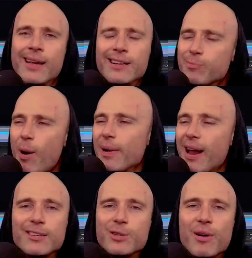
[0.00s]
It's probably
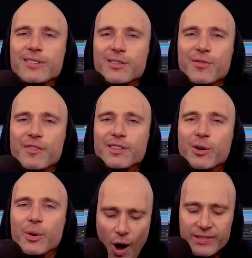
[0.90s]
like 250
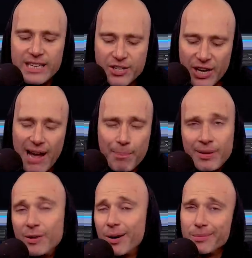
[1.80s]
quid. Aussie chap,
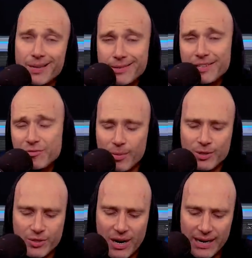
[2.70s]
who I'm guessing is from
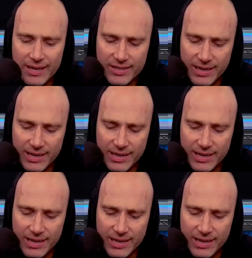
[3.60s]
Australia,